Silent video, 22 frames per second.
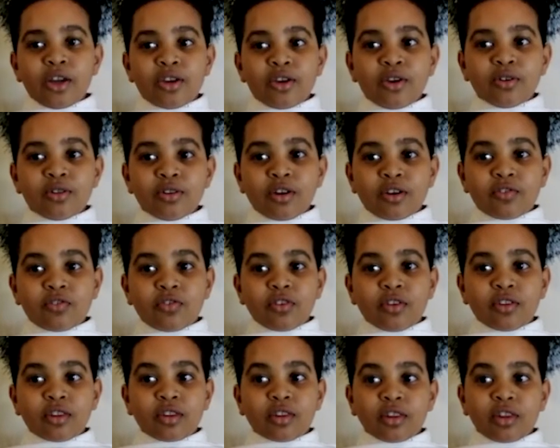do you look
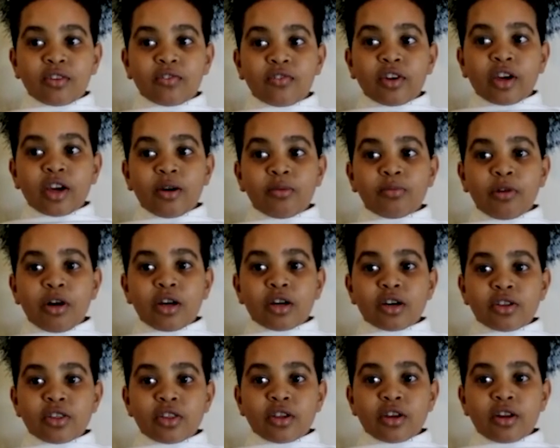for the living
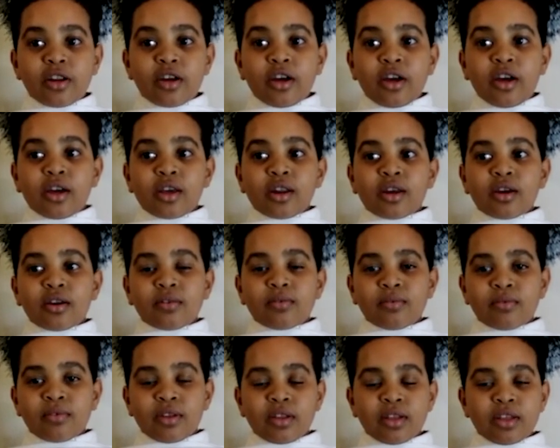among the dead?
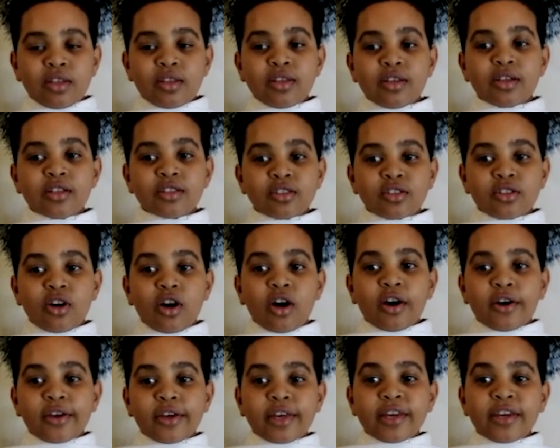He is
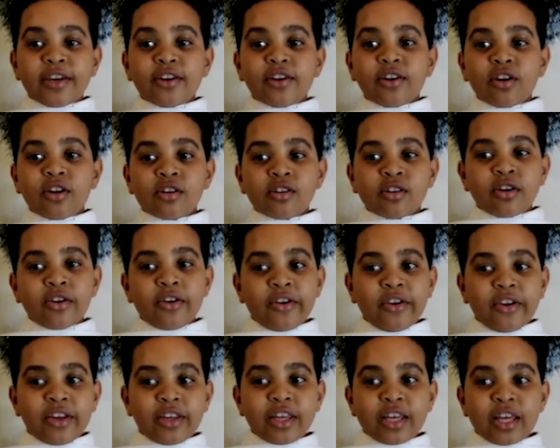not here.
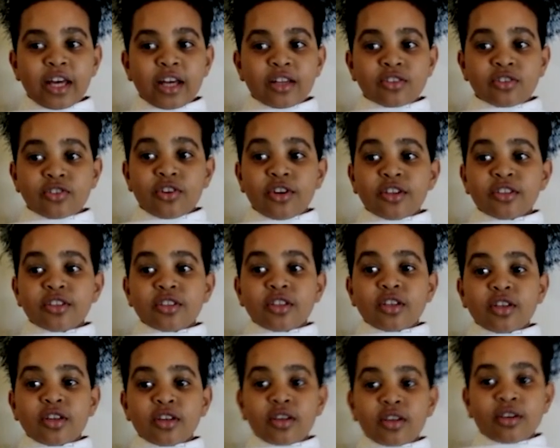He has
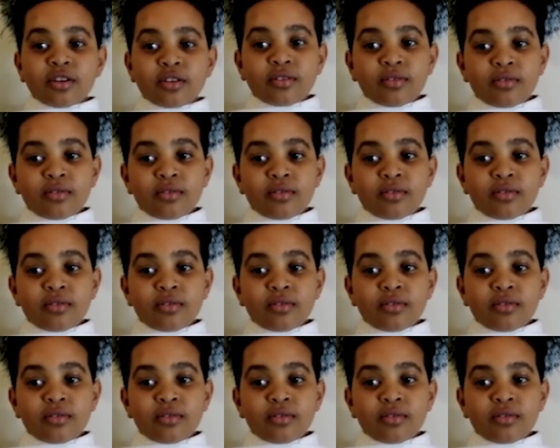risen.